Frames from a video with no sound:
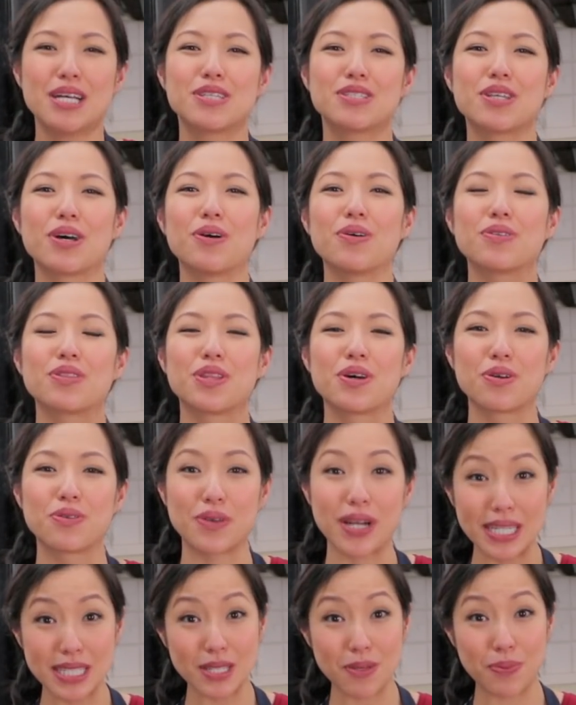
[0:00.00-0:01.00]
So the
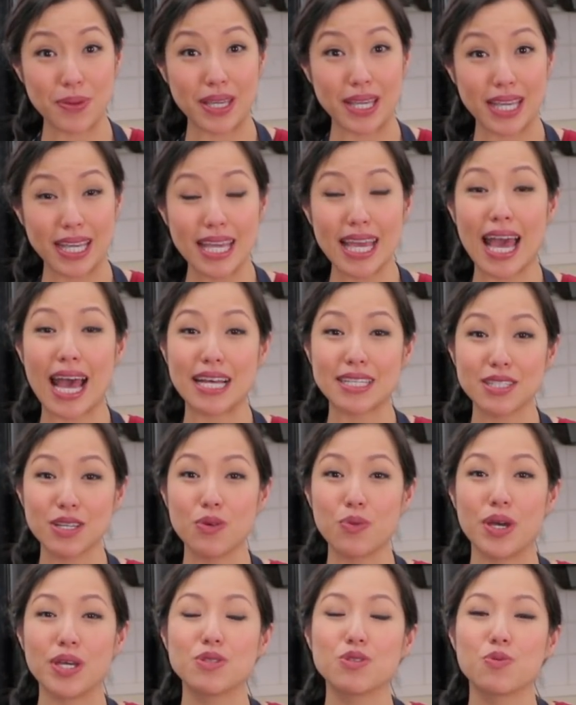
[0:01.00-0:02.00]
recipe, as
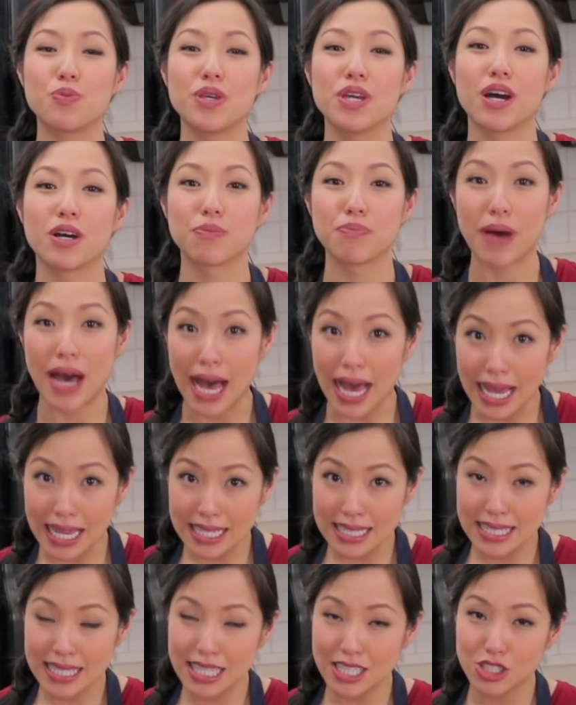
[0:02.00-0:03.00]
always, will be on
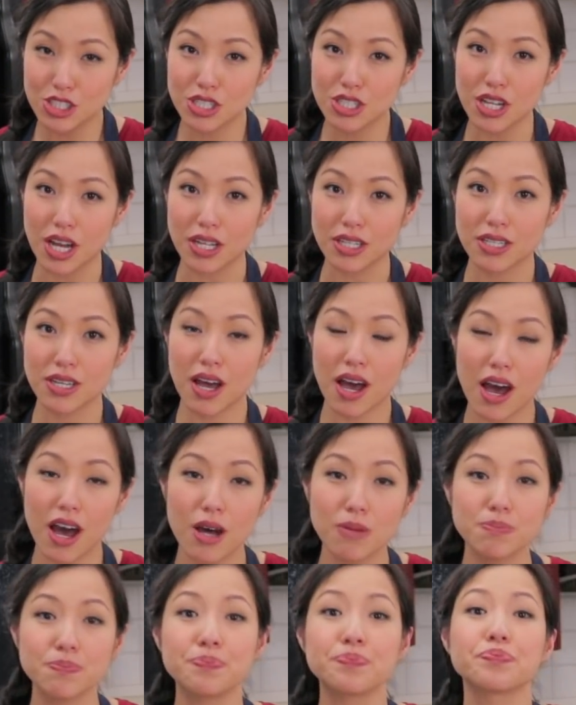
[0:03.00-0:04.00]
Pai's Kitchen dot
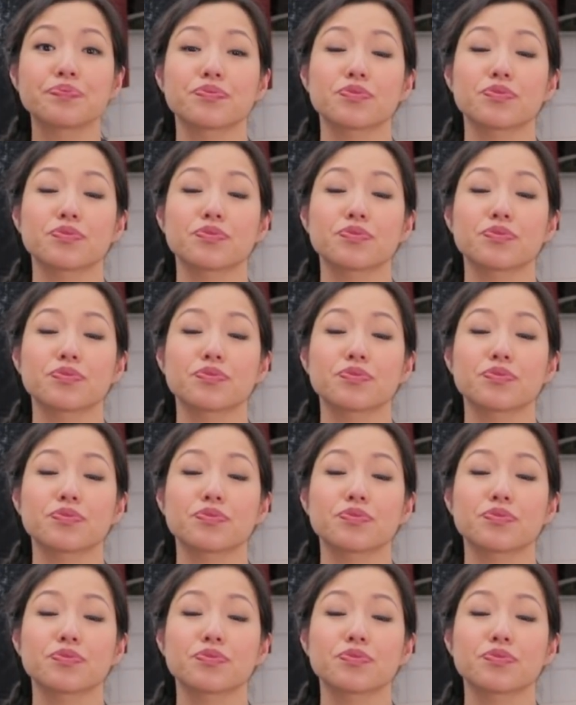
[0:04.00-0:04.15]
com.